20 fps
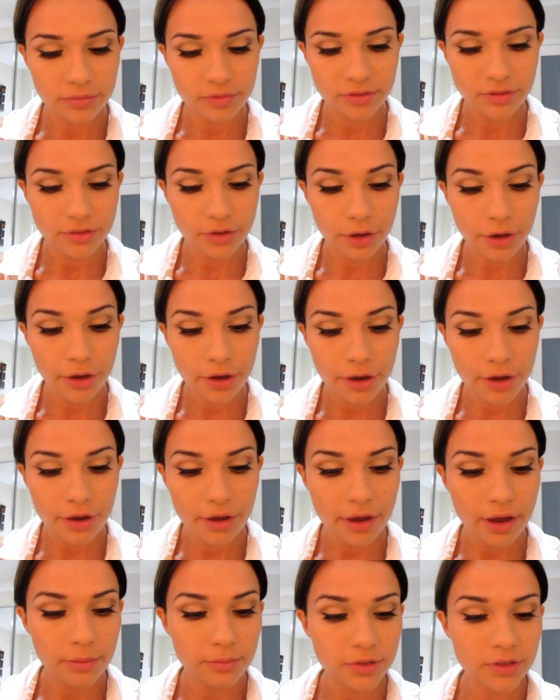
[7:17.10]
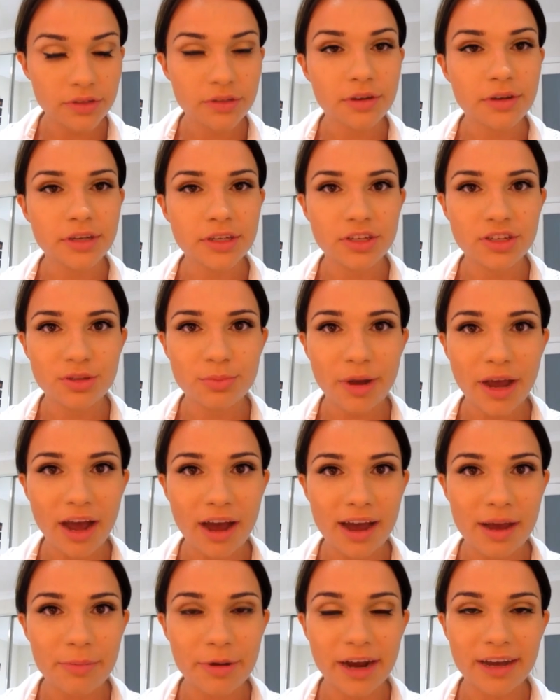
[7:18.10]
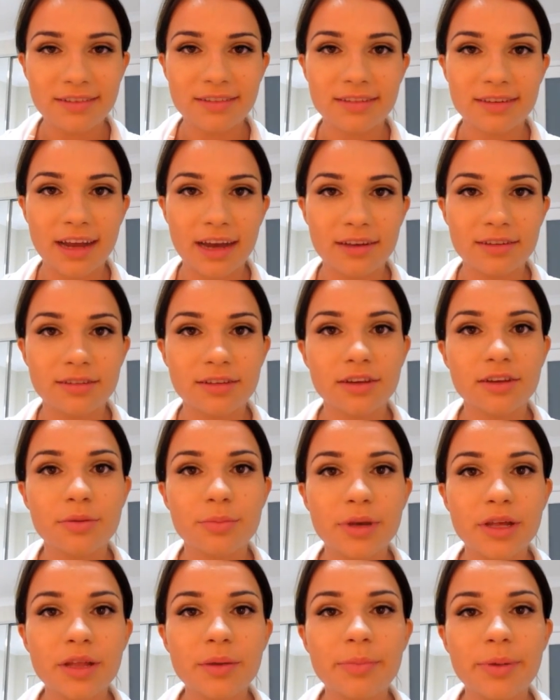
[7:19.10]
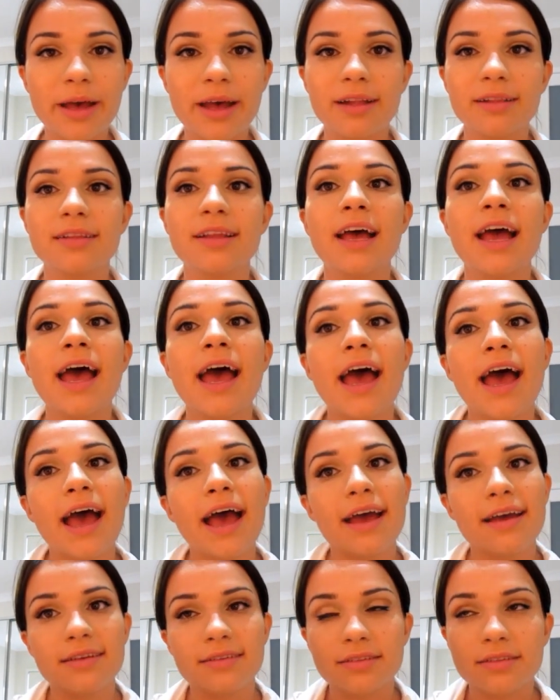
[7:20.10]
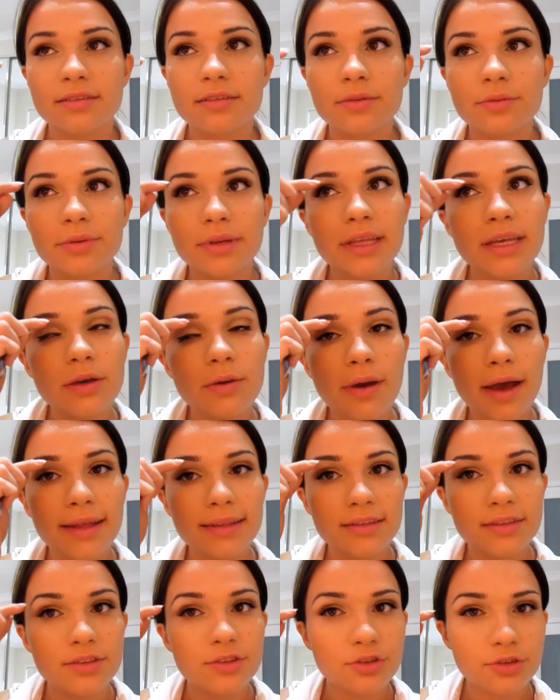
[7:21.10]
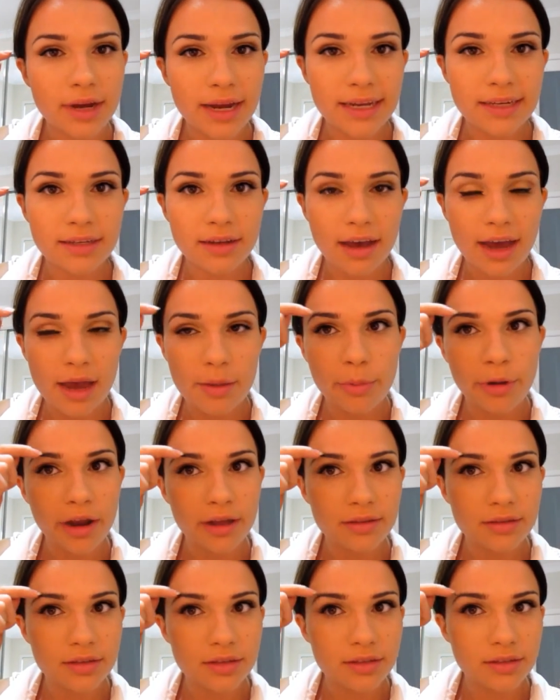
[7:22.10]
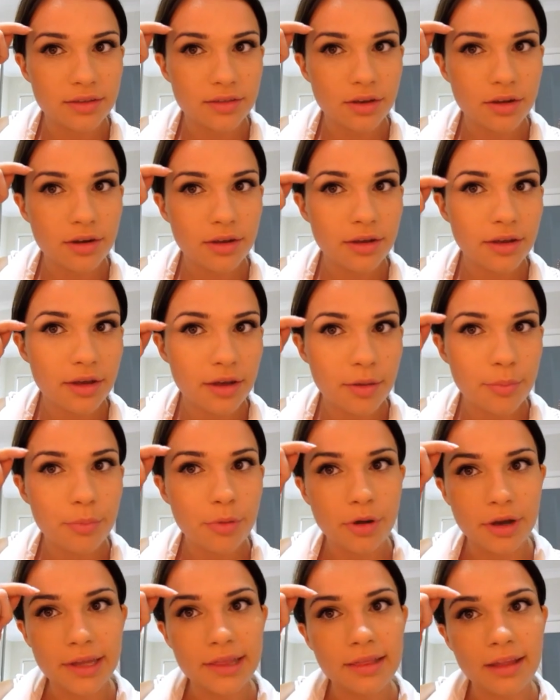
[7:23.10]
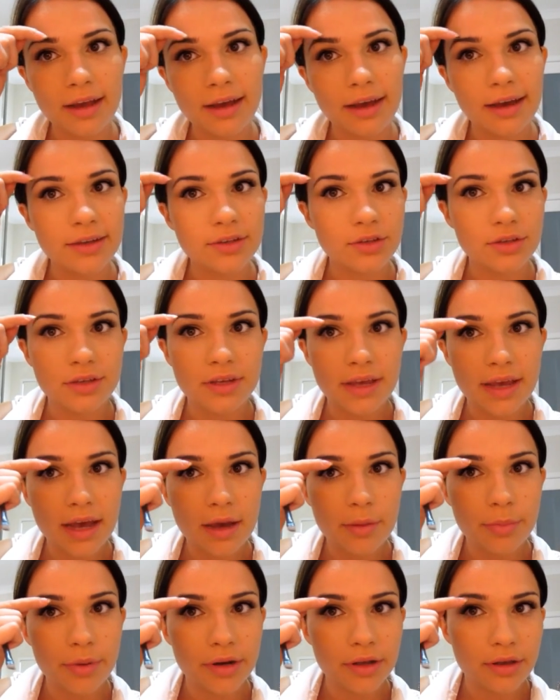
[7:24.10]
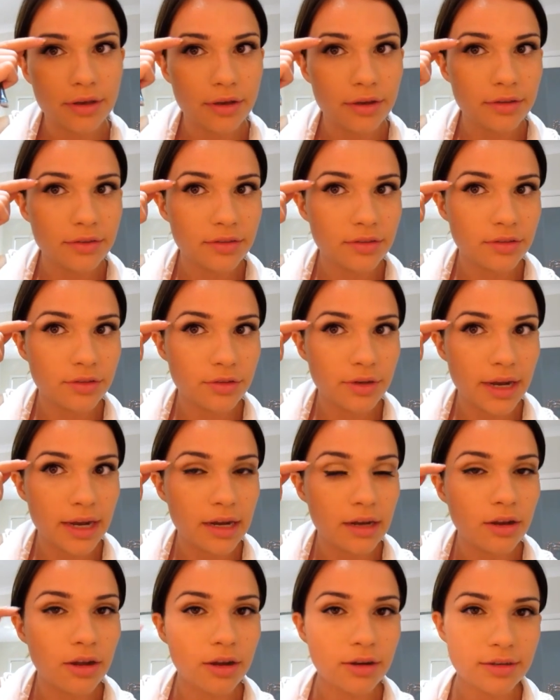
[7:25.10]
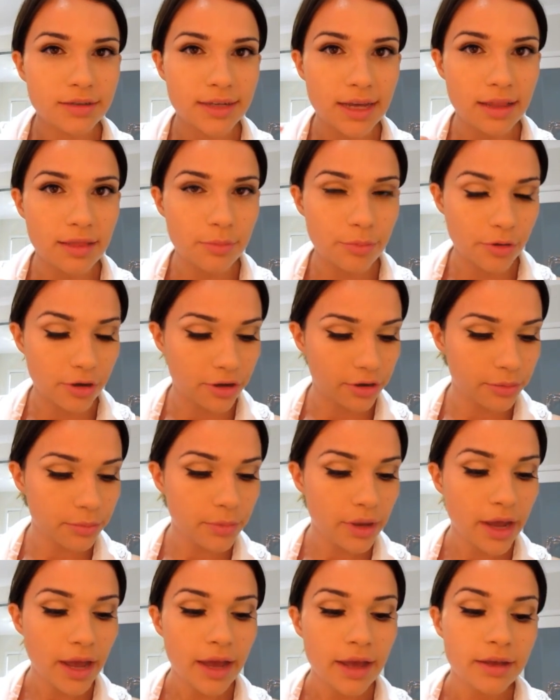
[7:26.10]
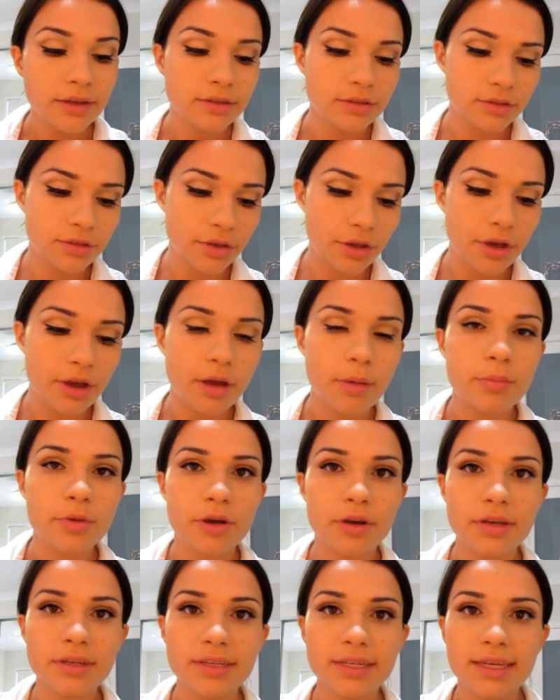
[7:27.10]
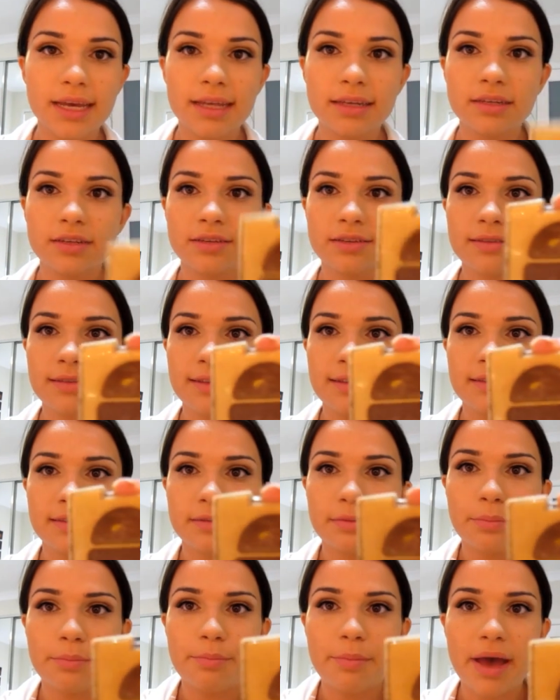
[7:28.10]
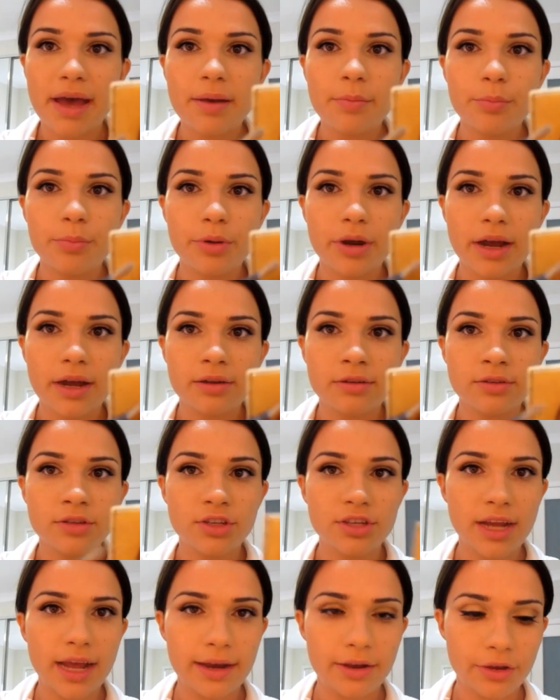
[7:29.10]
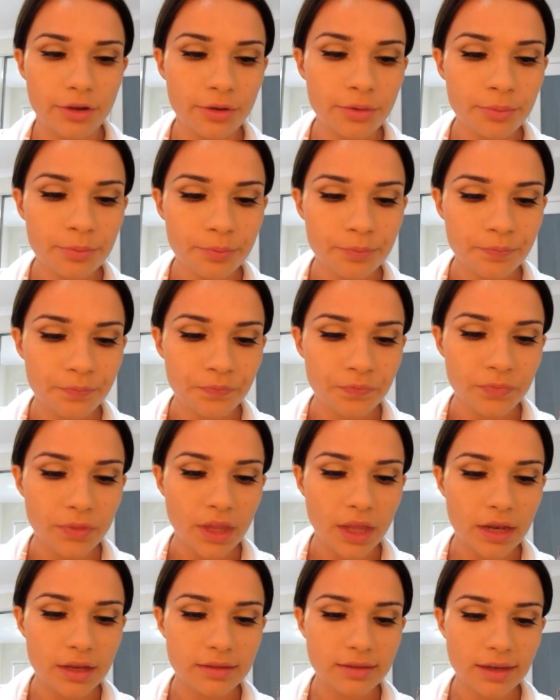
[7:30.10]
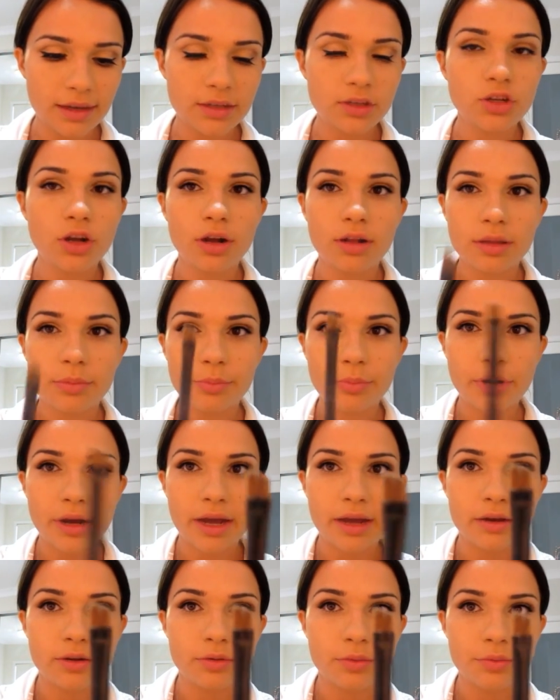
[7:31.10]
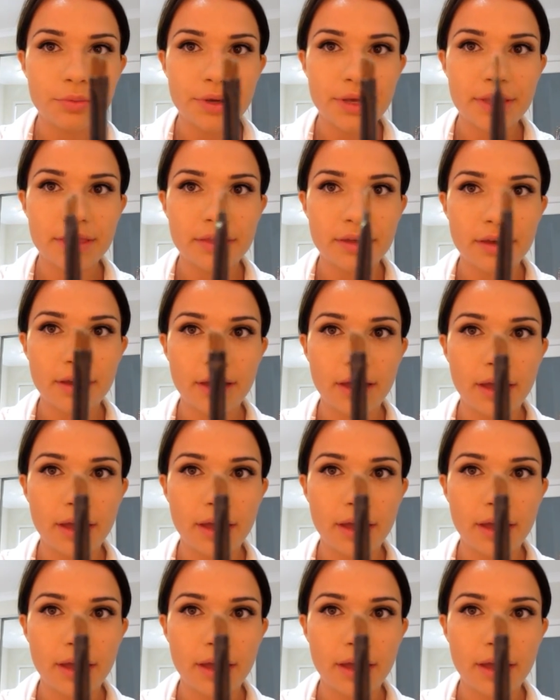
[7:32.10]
So I'm just going to do my eyebrows now. So Camilla Belle has really quite straight eyebrows. She's got a point like I do here, but it goes straight along down the bottom. So I'm going to get just this matte brown shadow, and it's like a chocolate brown with